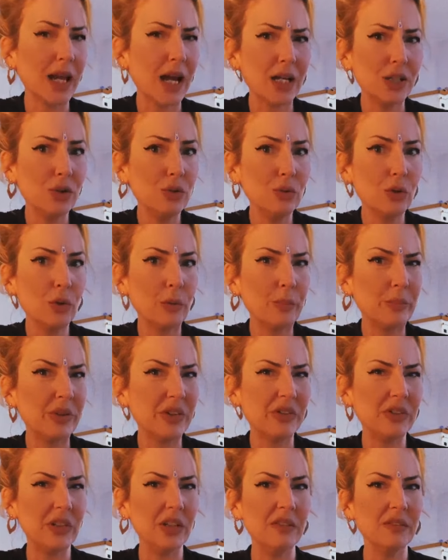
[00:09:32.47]
Can you not
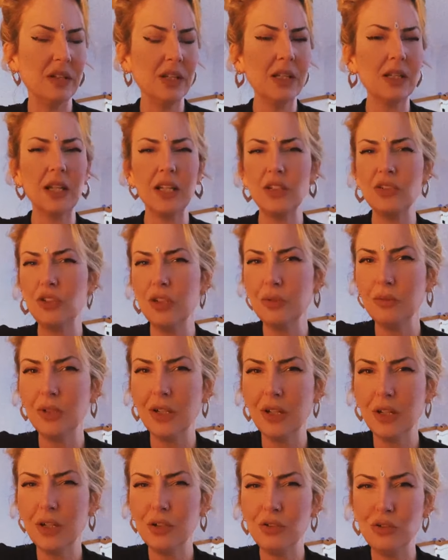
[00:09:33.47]
perceive it? Like do
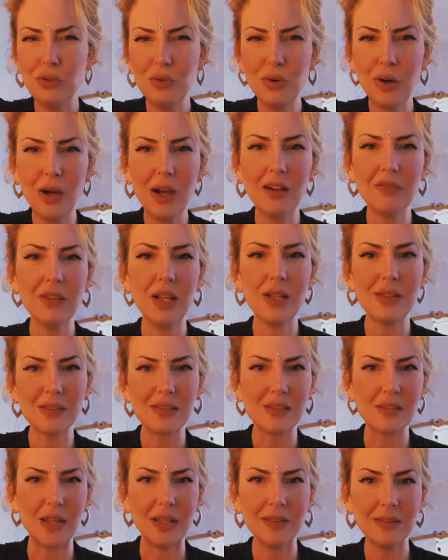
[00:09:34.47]
do you not have like a
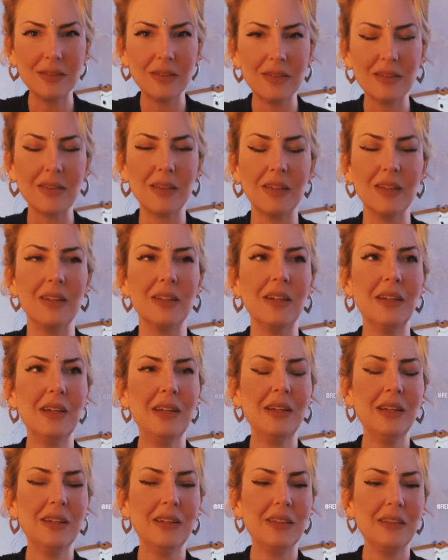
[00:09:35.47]
sense that
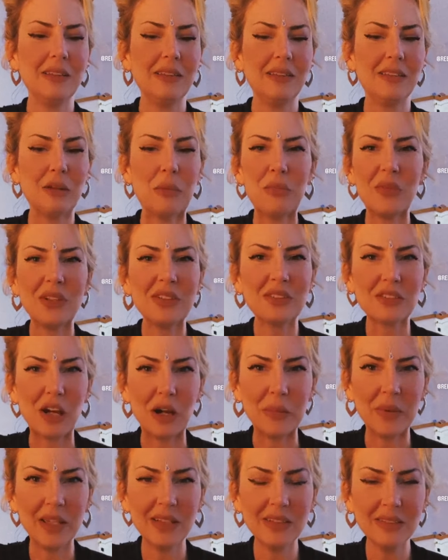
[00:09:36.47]
something's
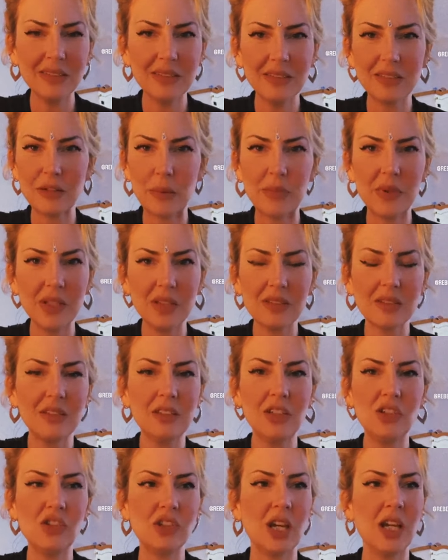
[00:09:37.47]
coming, something's
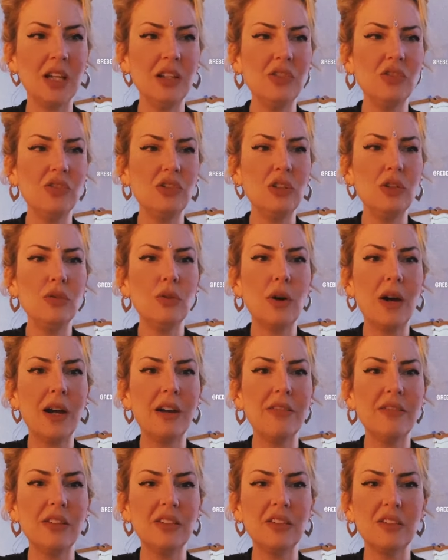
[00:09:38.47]
going to change? Do you not
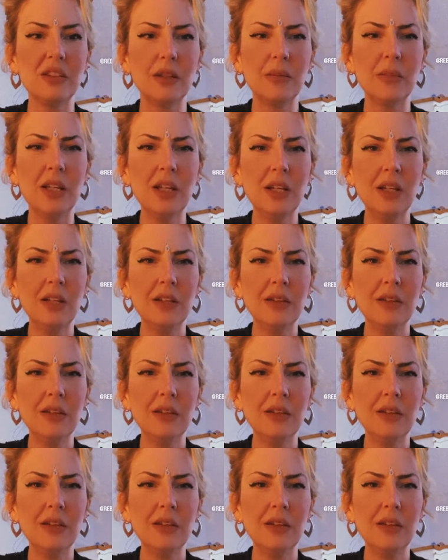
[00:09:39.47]
have this some